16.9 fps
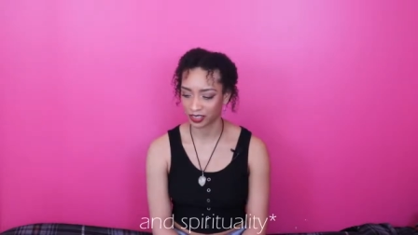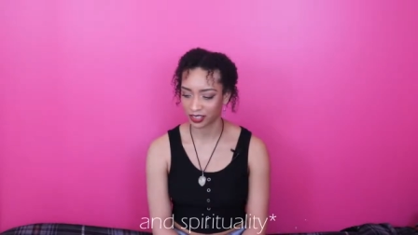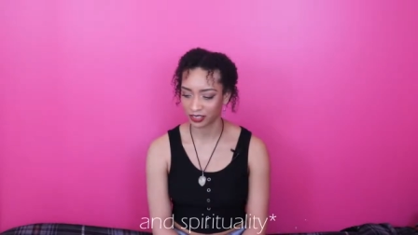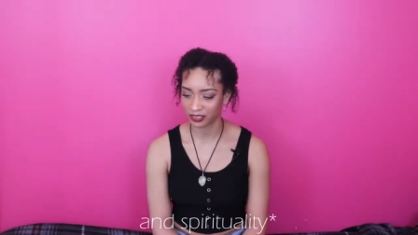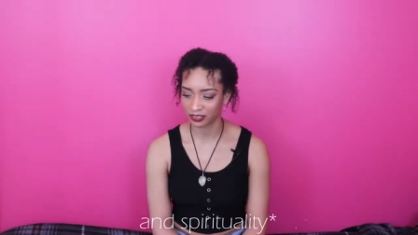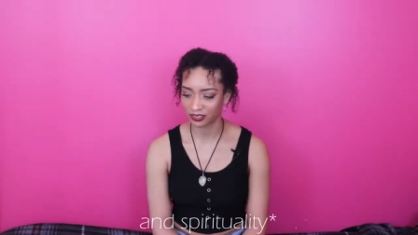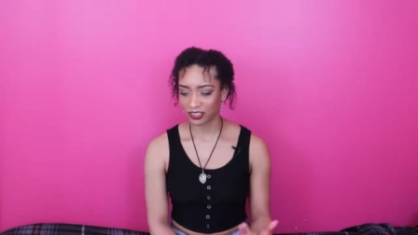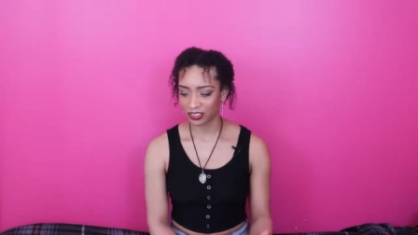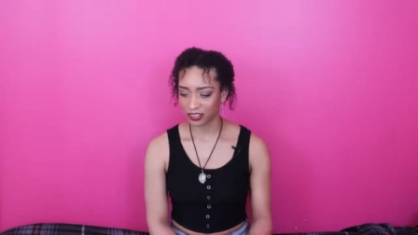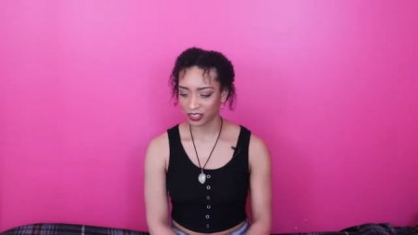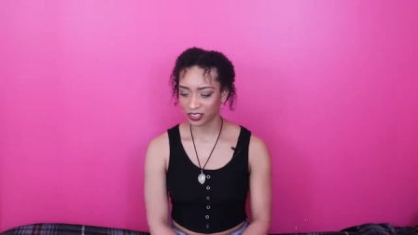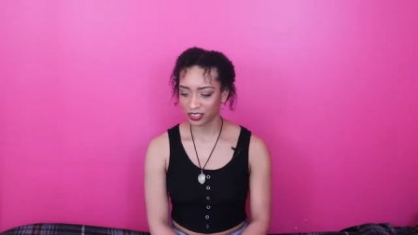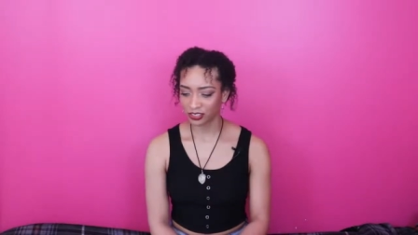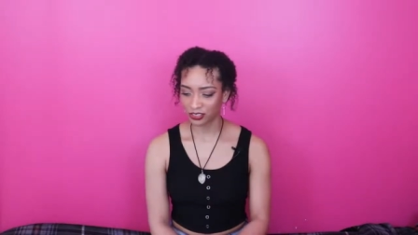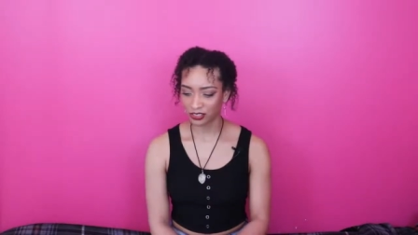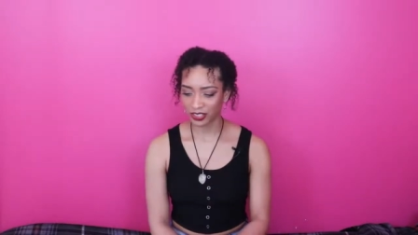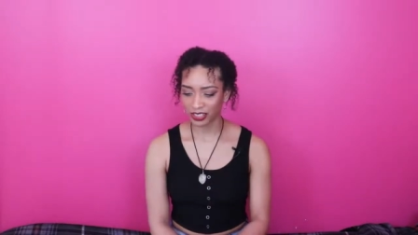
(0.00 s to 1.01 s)
So it's
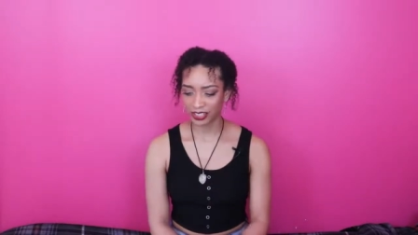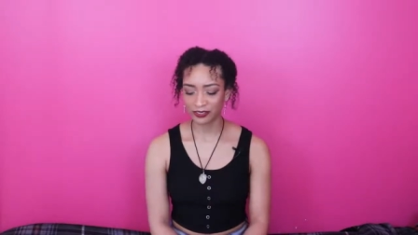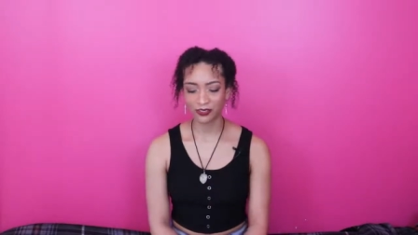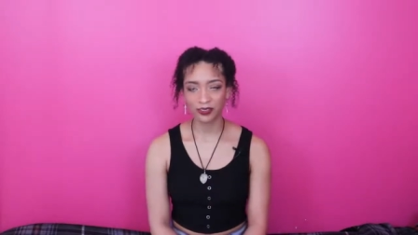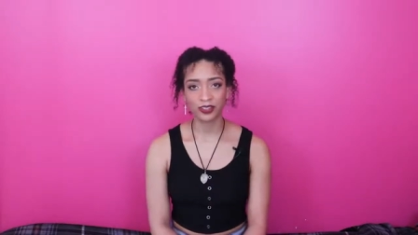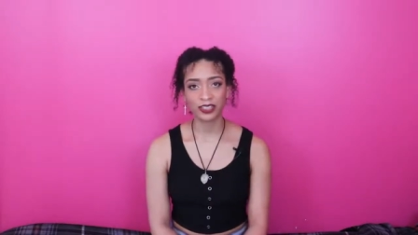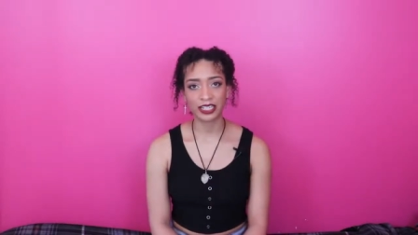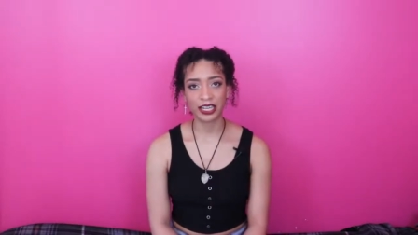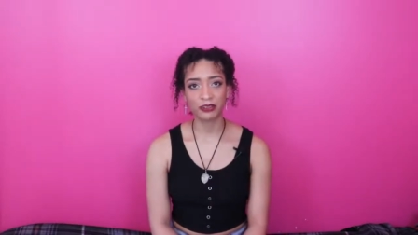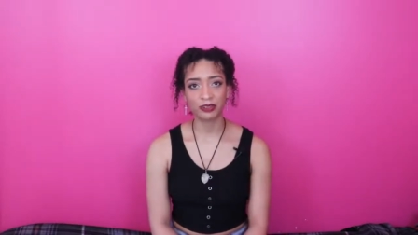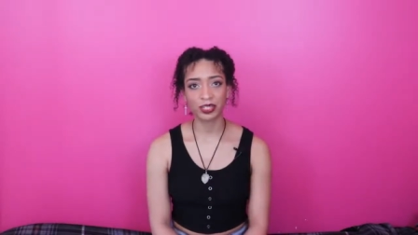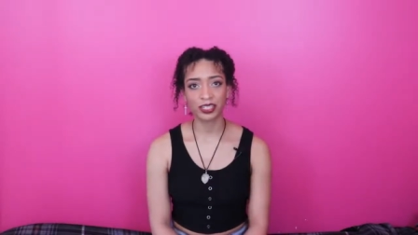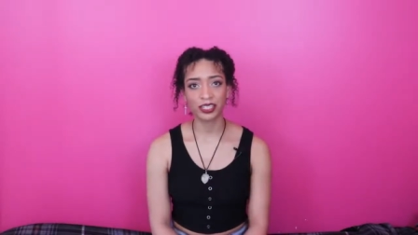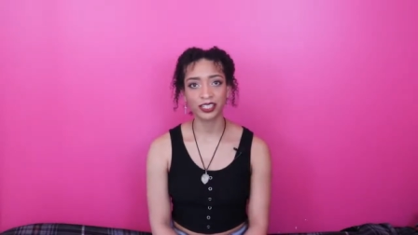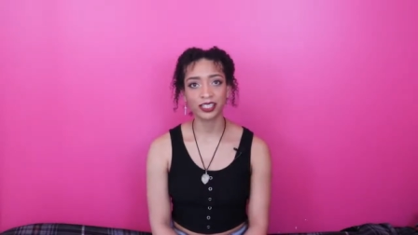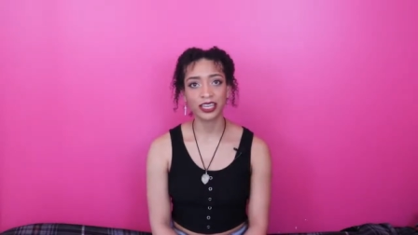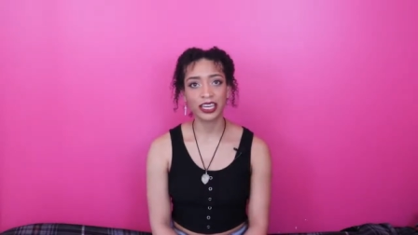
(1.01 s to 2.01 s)
also great for
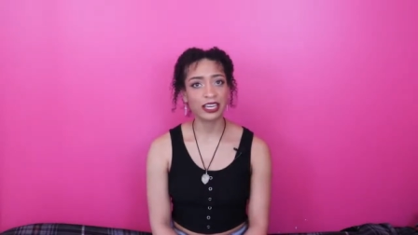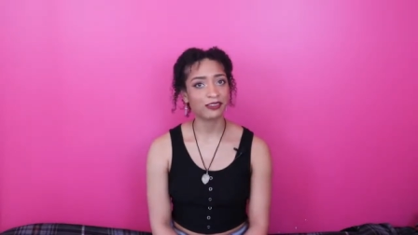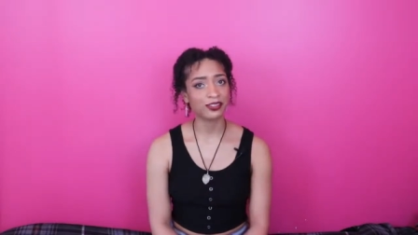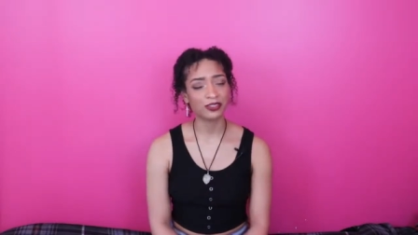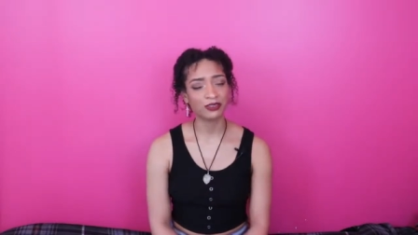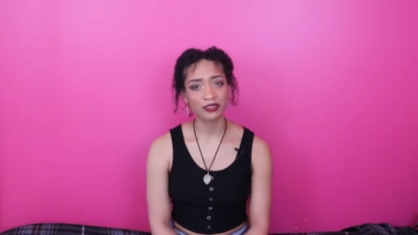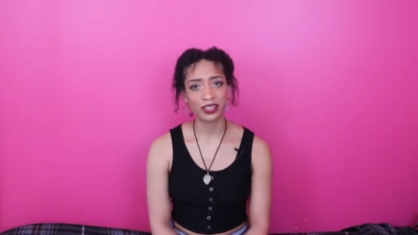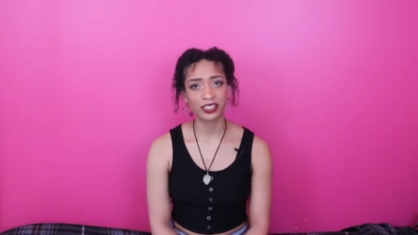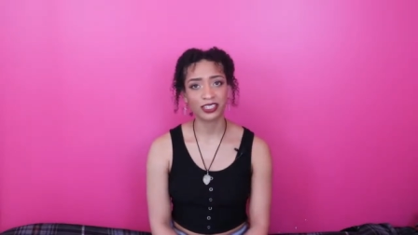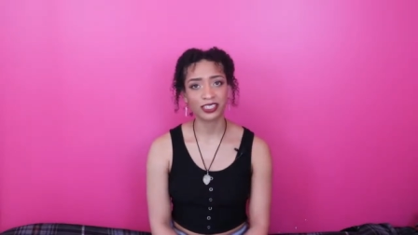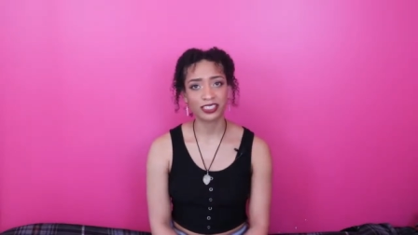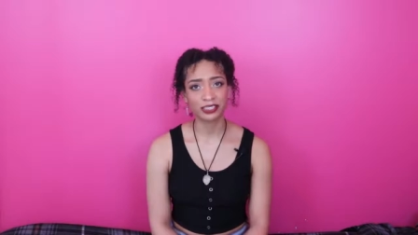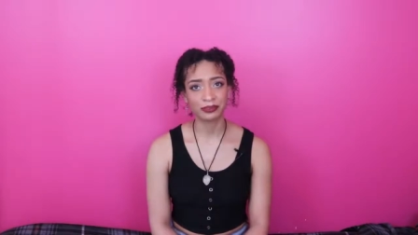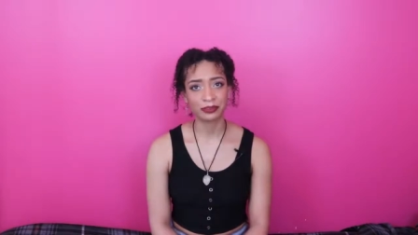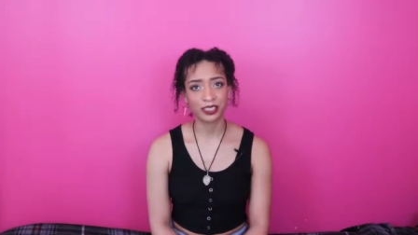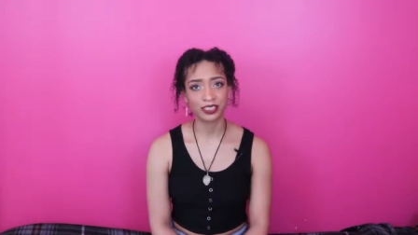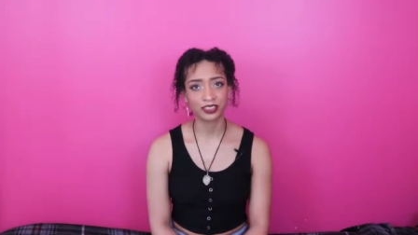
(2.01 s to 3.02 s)
networking if you run a
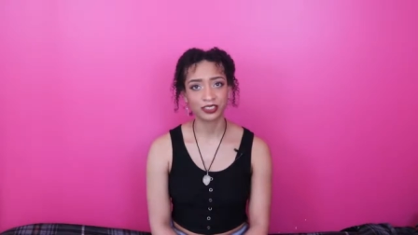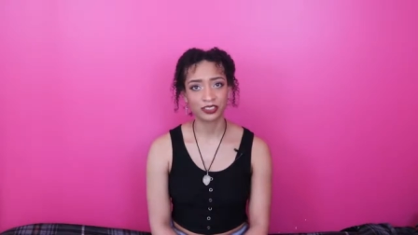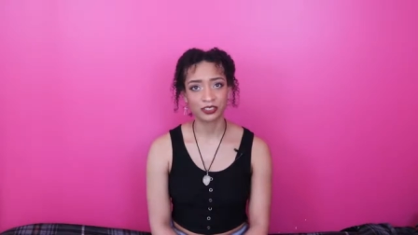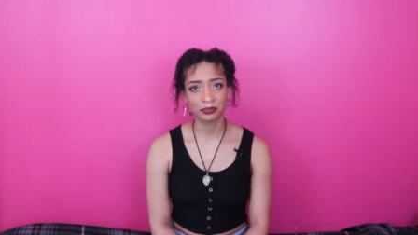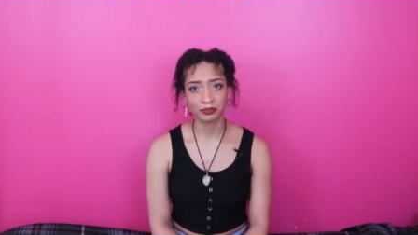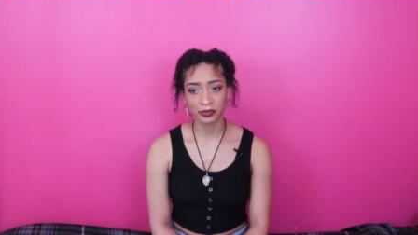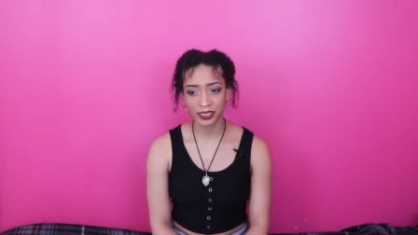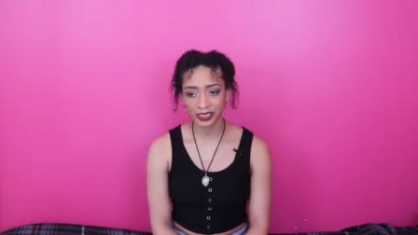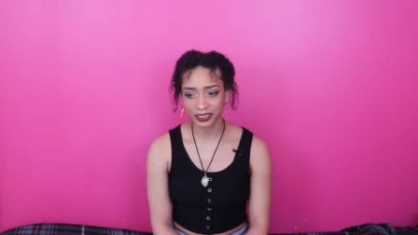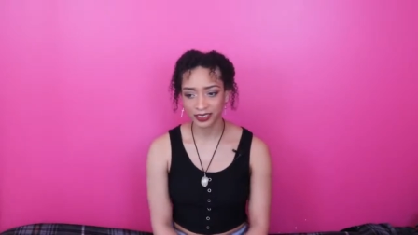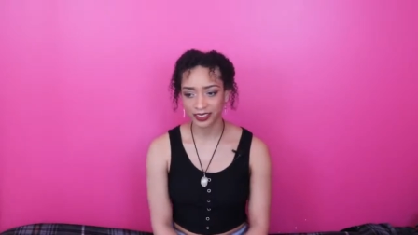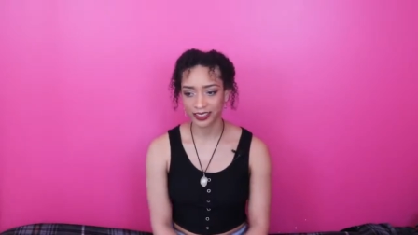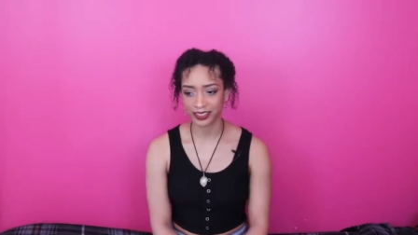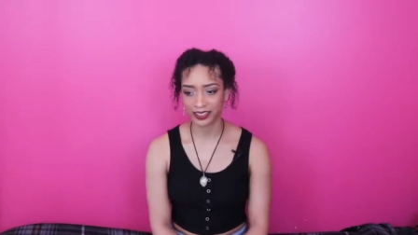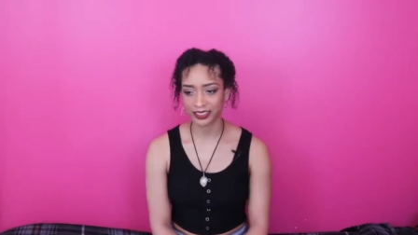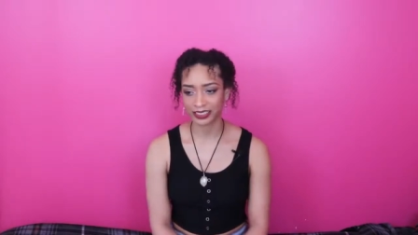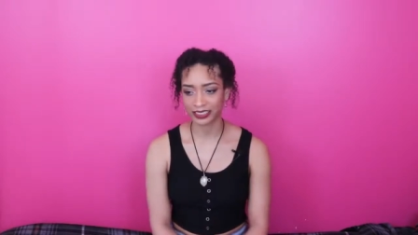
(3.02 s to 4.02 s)
spiritual
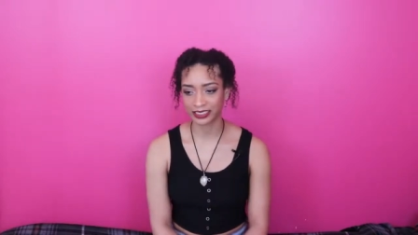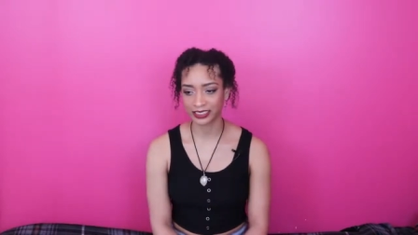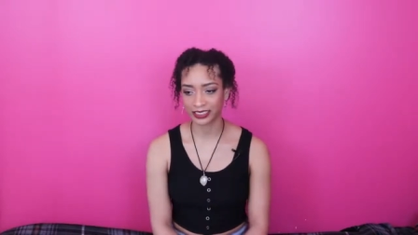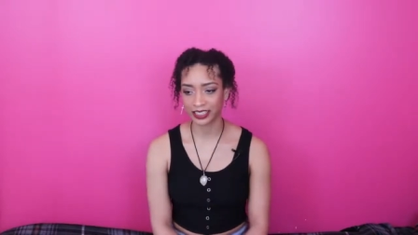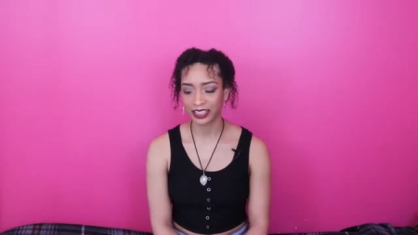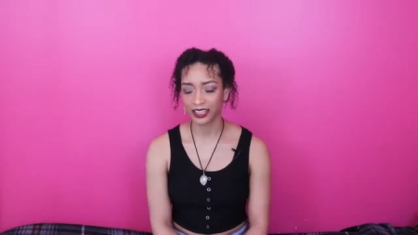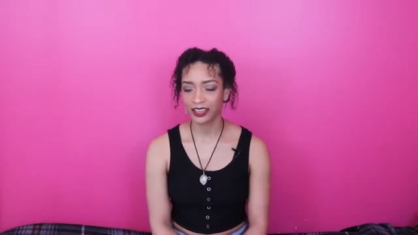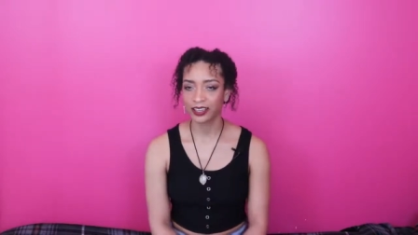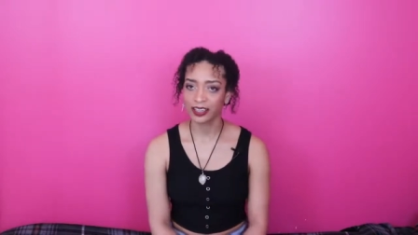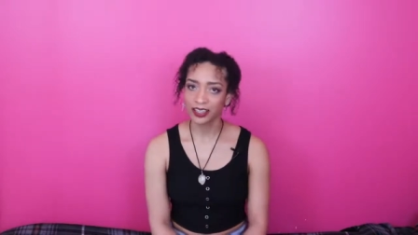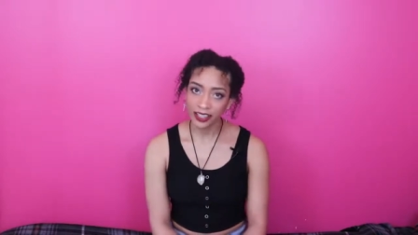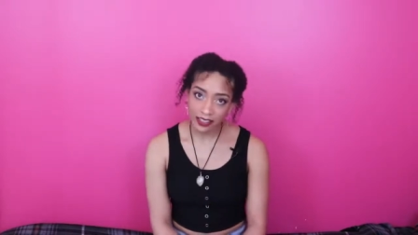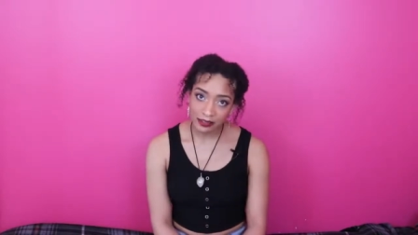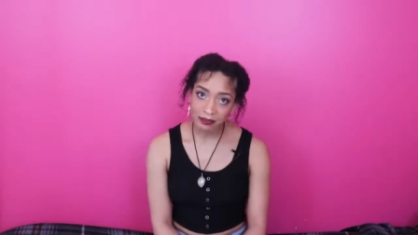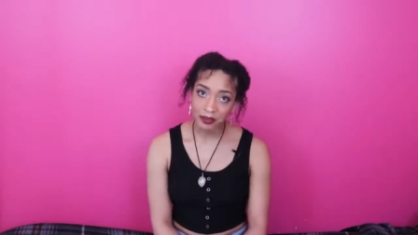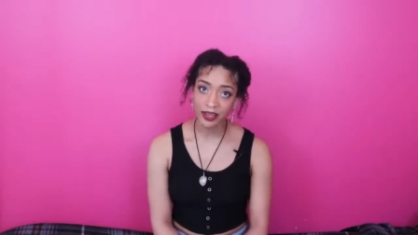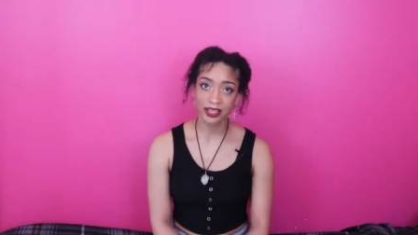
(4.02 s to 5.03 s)
business.
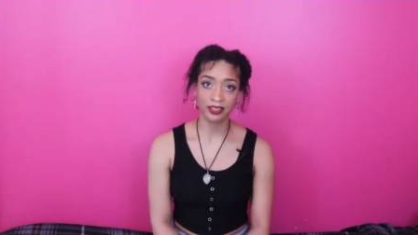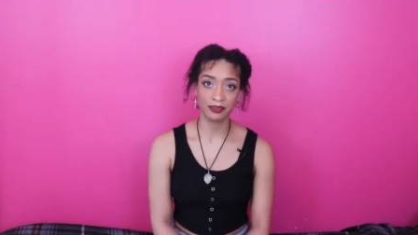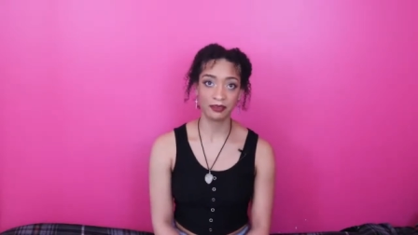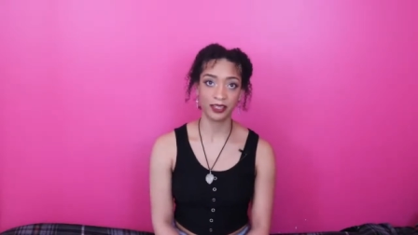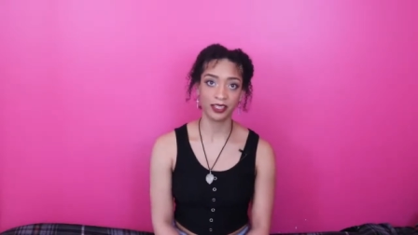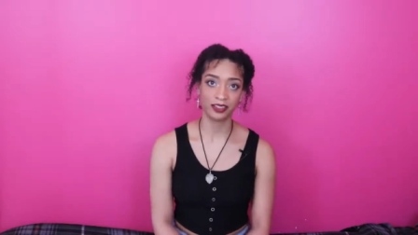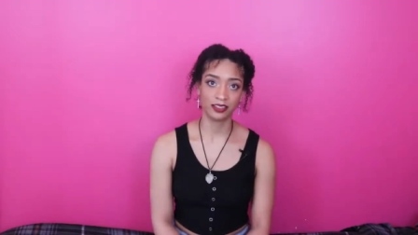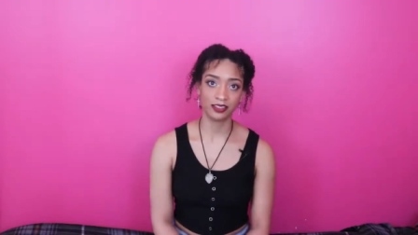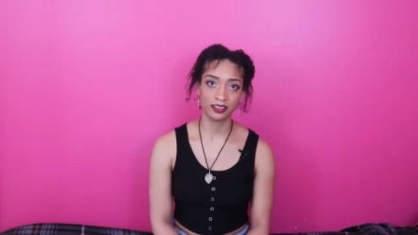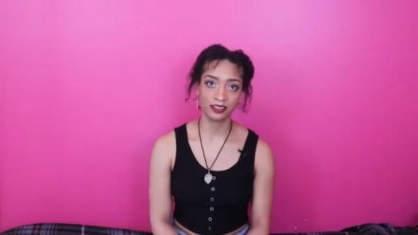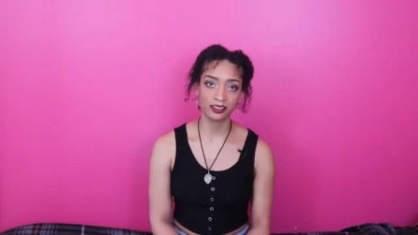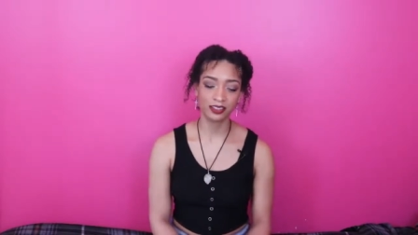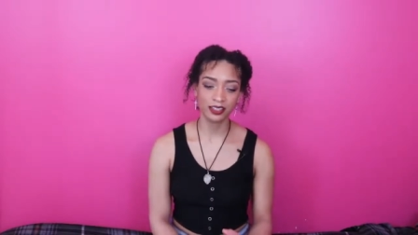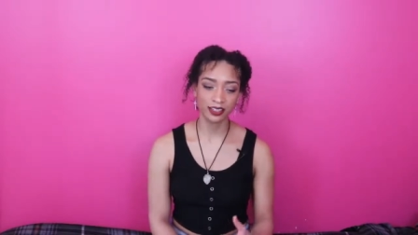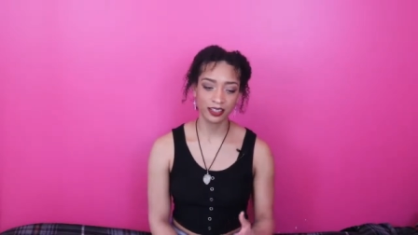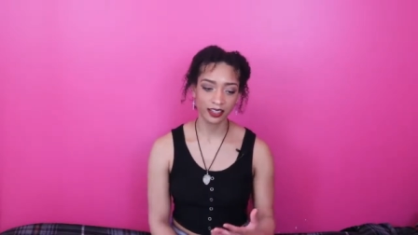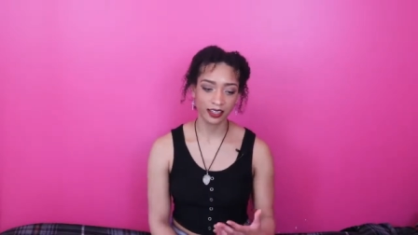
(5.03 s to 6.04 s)
In my opinion,